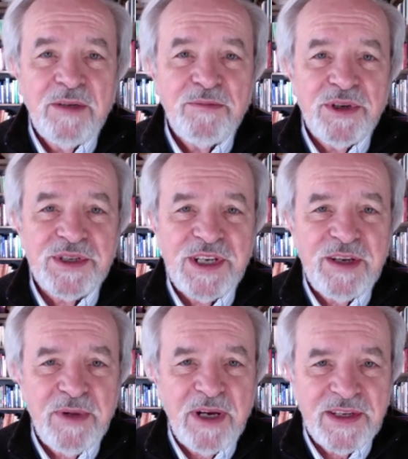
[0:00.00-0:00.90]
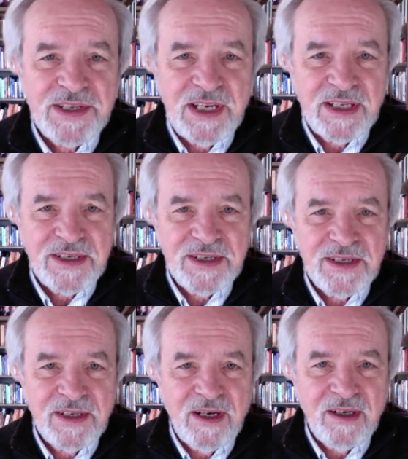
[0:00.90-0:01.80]
perceived by the senses
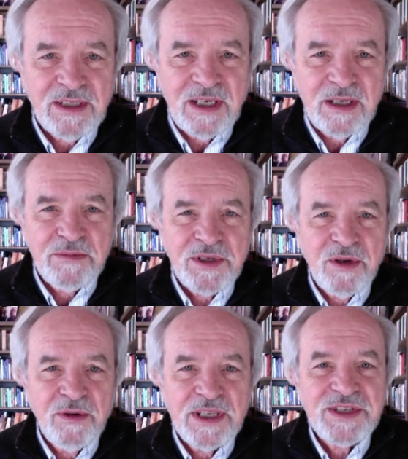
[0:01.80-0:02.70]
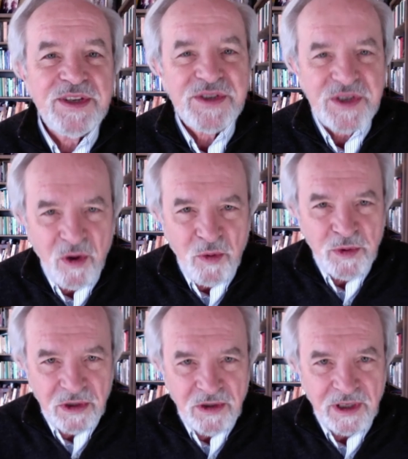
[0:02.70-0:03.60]
in our time. So it's the soul
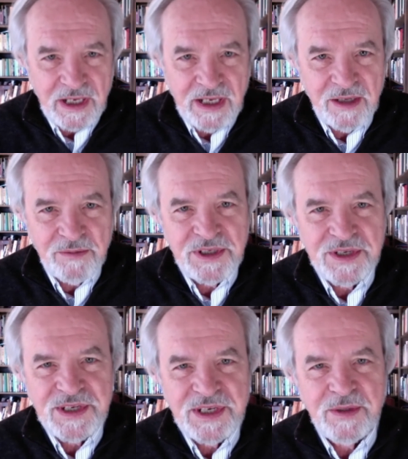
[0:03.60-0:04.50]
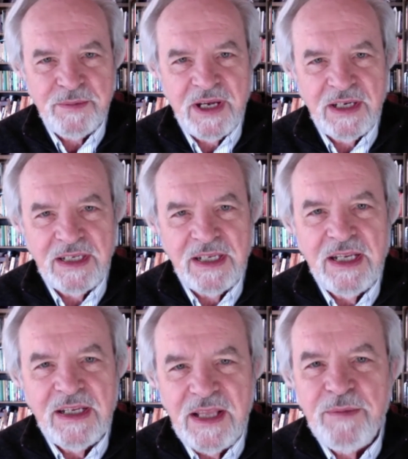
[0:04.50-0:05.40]
you're looking at when you see the body.
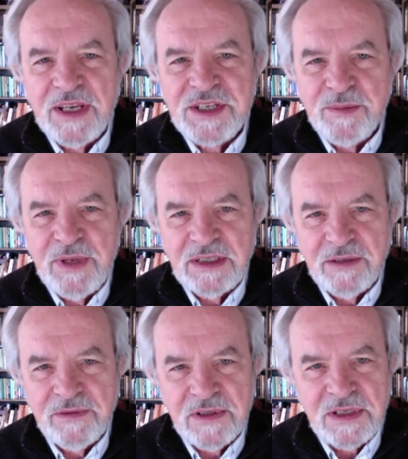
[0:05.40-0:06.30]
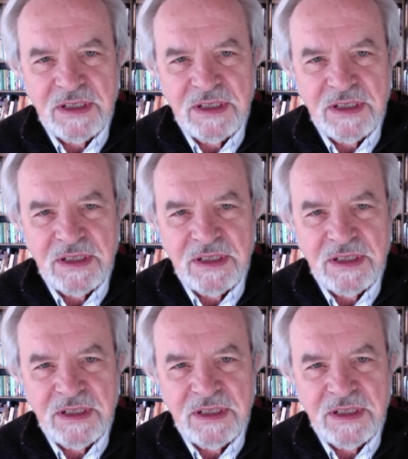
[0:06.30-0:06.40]
That makes a big difference.